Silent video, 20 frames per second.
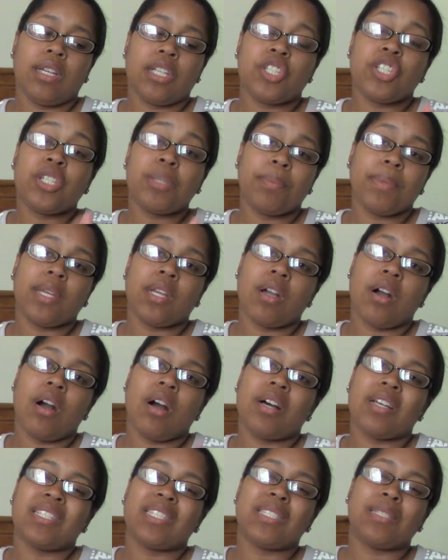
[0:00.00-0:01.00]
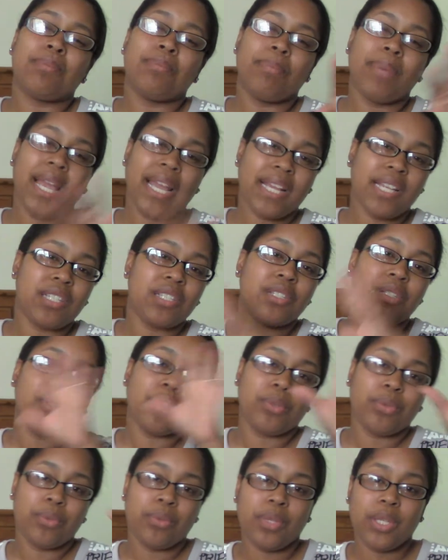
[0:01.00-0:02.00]
shipping costs back
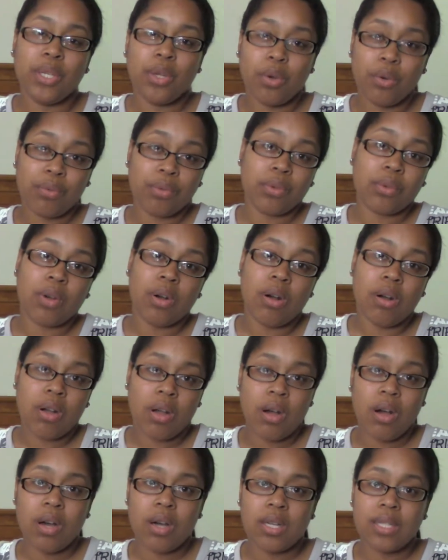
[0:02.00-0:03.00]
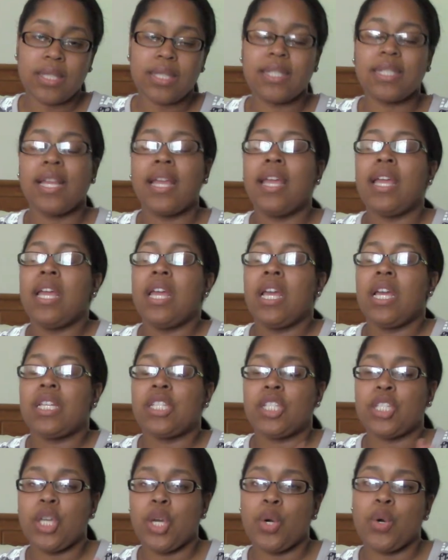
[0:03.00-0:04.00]
into the overall cost.
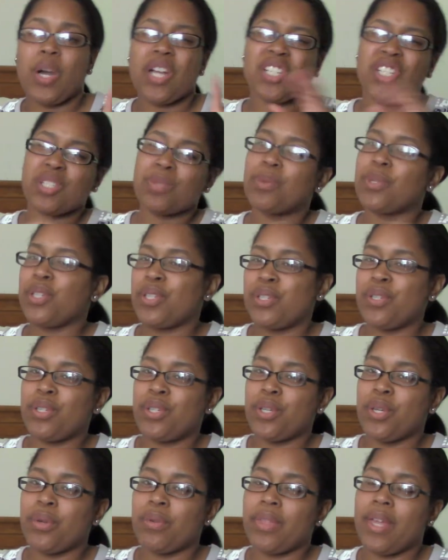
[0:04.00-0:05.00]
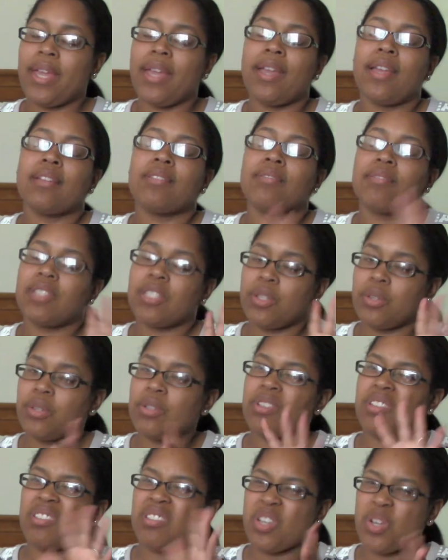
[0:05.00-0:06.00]
So I just wanted you to know that, so
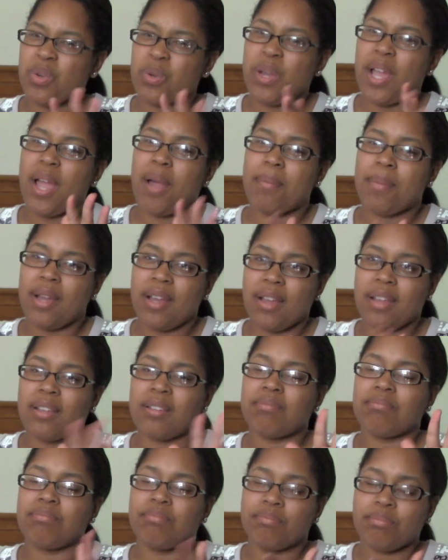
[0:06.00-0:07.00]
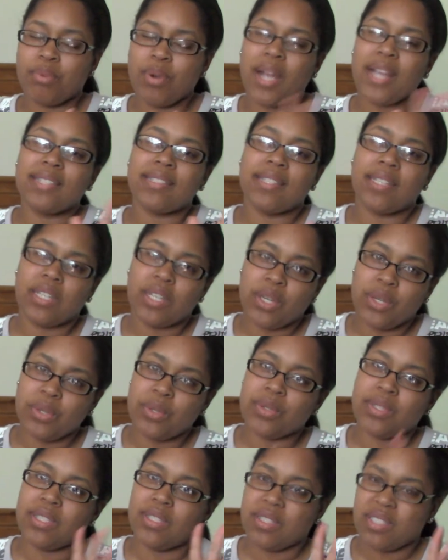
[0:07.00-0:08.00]
you can know how my pricing
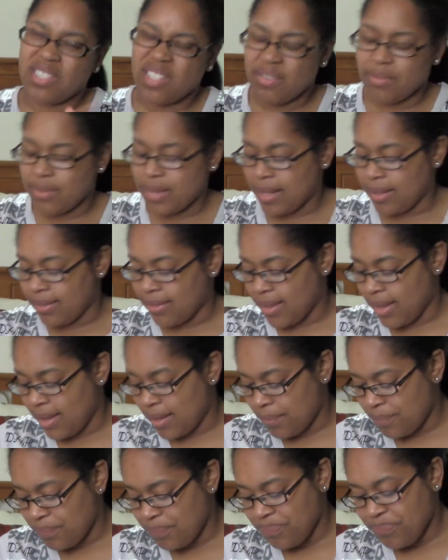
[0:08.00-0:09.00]
goes and stuff like that.